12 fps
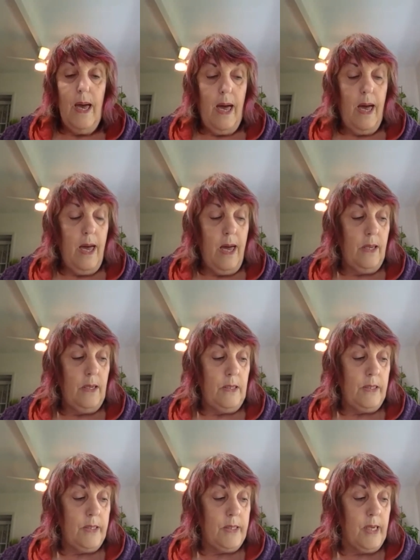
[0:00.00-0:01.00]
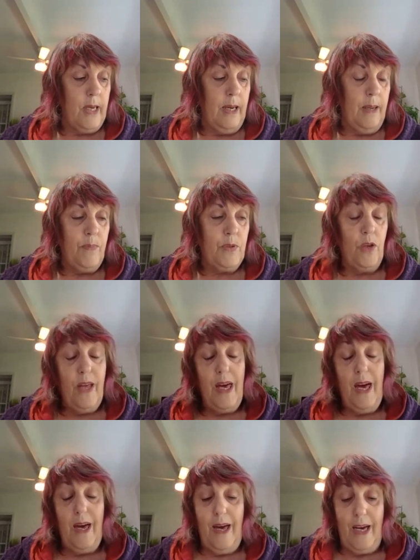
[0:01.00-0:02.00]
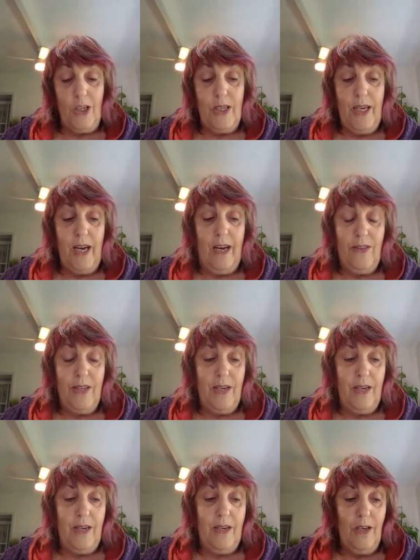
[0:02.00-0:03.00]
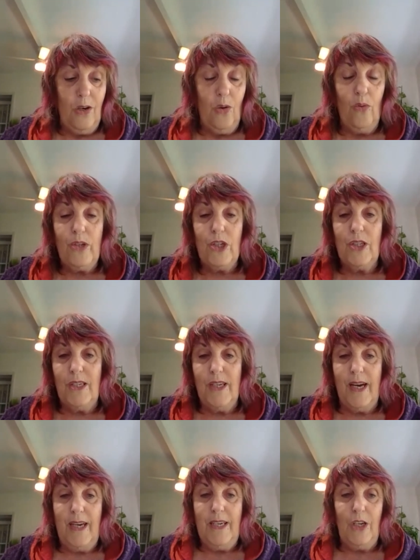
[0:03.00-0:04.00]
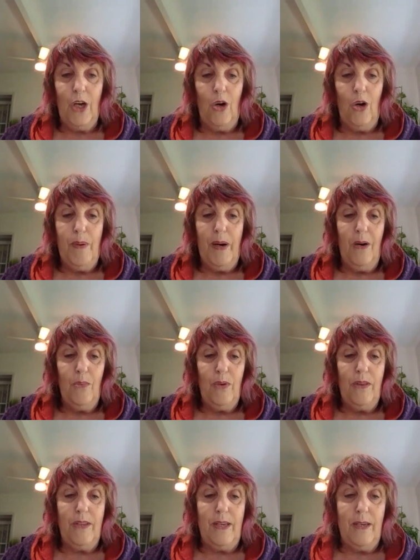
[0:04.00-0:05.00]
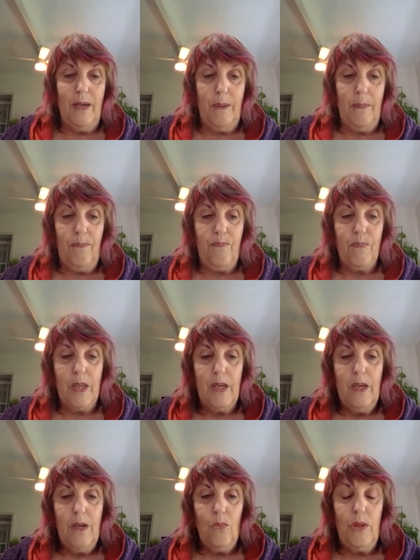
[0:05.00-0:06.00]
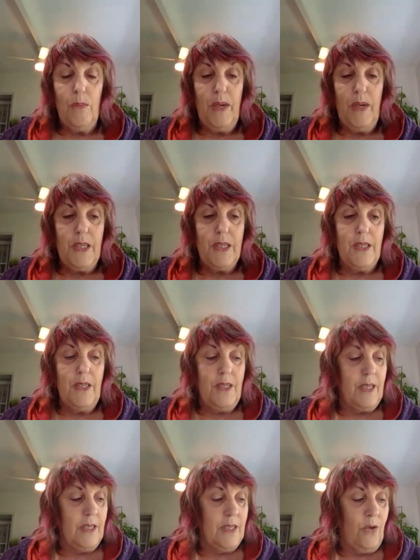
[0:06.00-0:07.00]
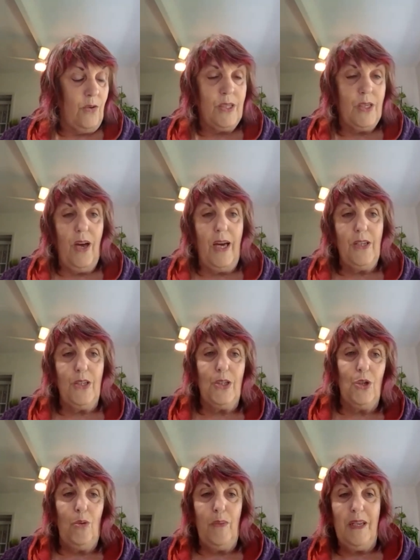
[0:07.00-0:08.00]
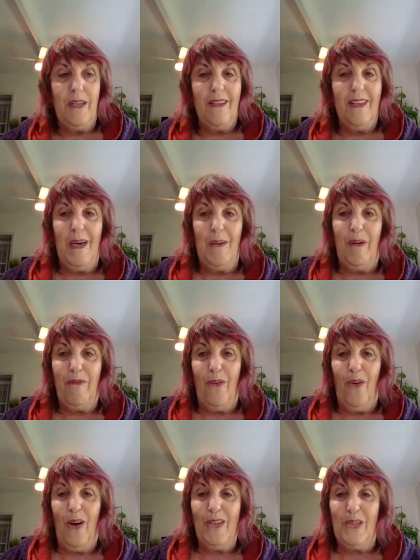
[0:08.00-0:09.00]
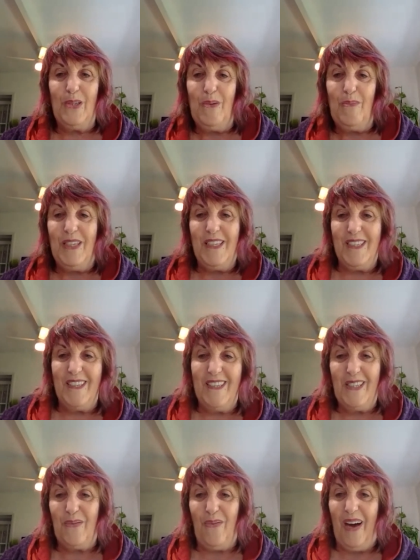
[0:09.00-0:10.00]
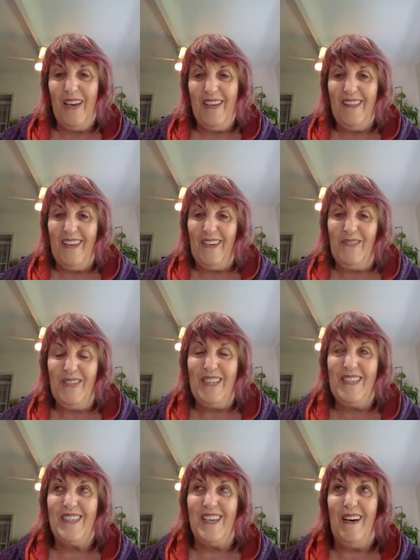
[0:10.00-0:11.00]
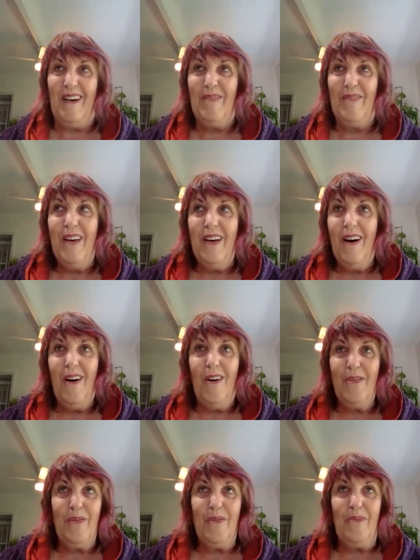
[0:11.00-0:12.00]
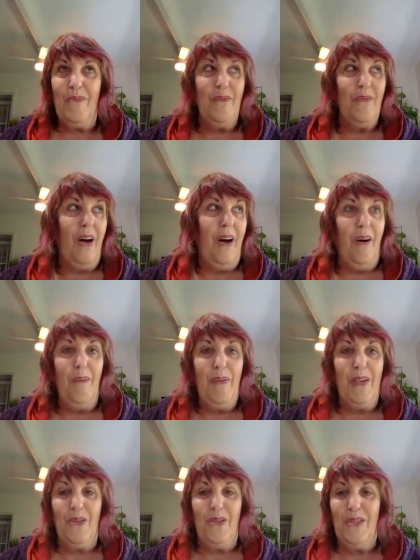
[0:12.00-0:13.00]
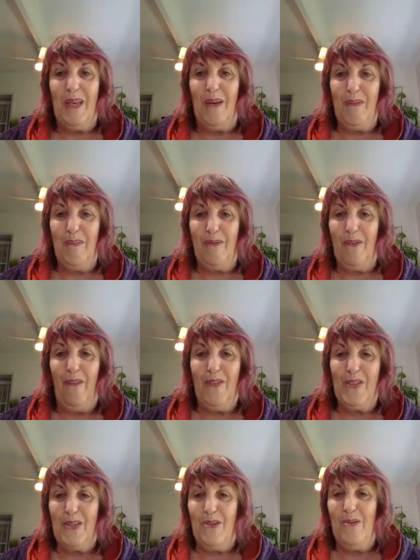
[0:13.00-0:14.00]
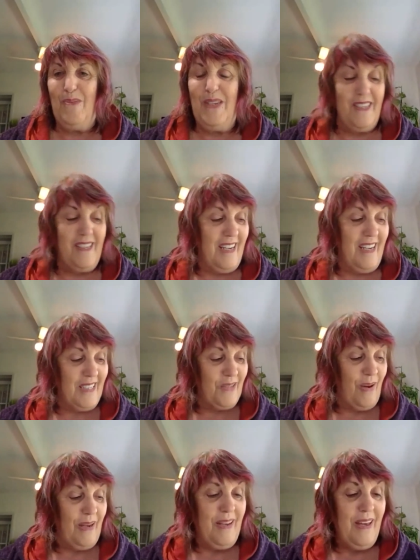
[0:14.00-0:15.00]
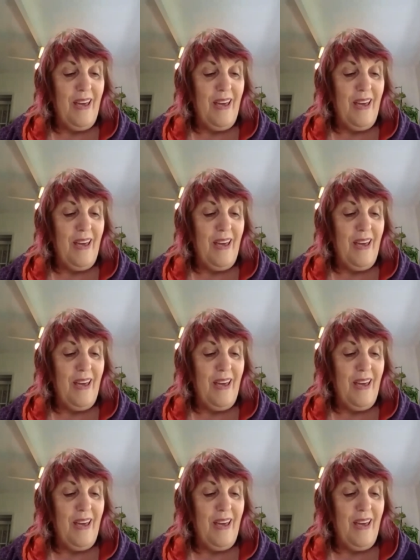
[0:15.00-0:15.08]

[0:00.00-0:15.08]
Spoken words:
And so they actually had their launch today in Hobart with the ministers, etc. So I had to zoom in there before I zoomed into this one, and then it was, oh wow, I better do something before I have to zoom into the next one.